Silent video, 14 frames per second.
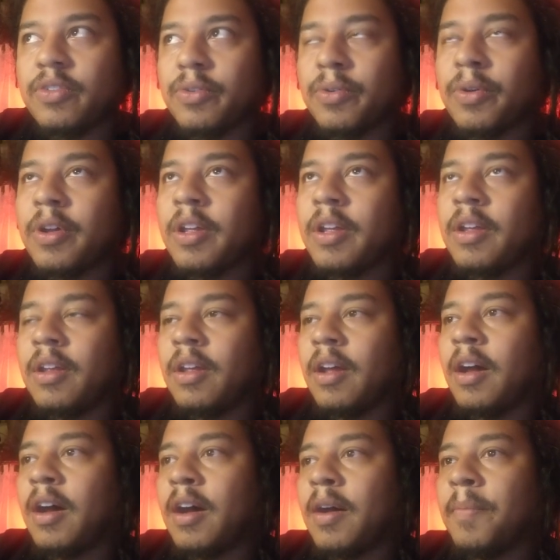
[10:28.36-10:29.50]
that's going
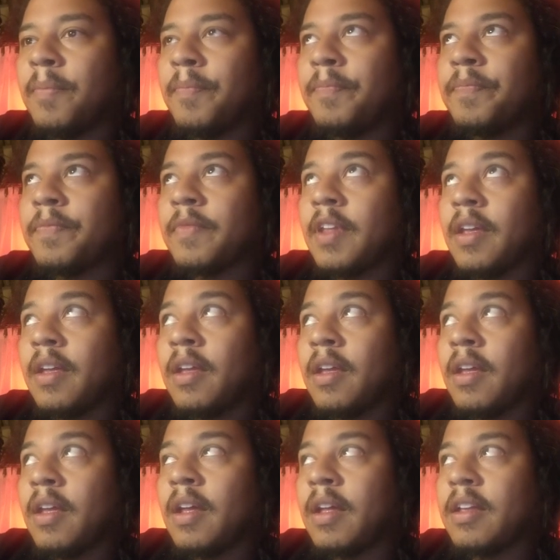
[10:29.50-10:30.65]
to um,
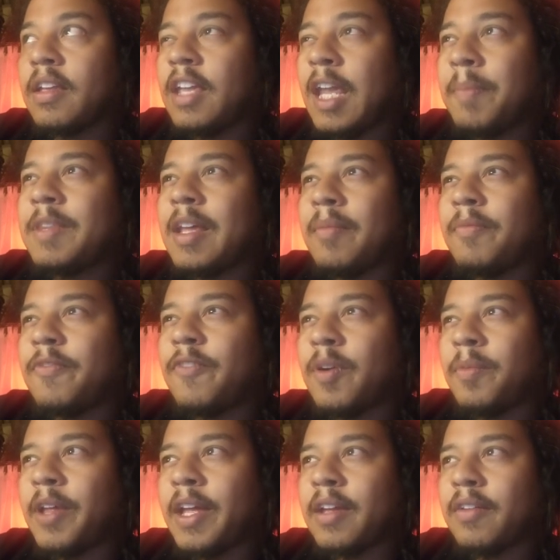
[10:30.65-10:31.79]

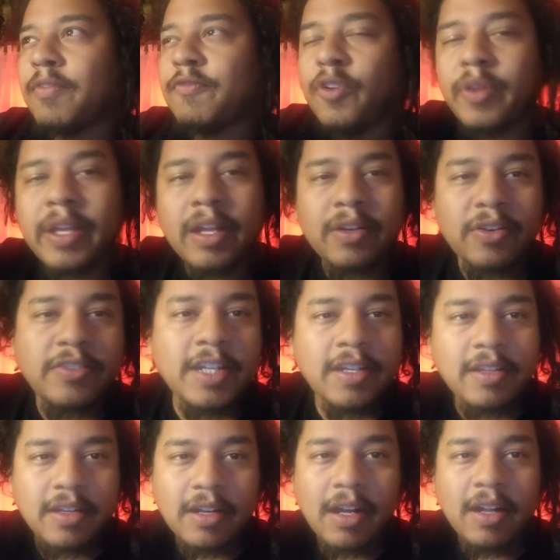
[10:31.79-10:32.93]
keep them from like
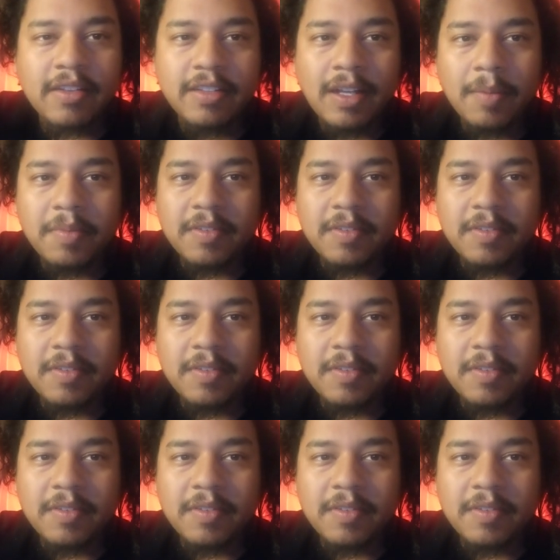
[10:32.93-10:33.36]
fully understanding the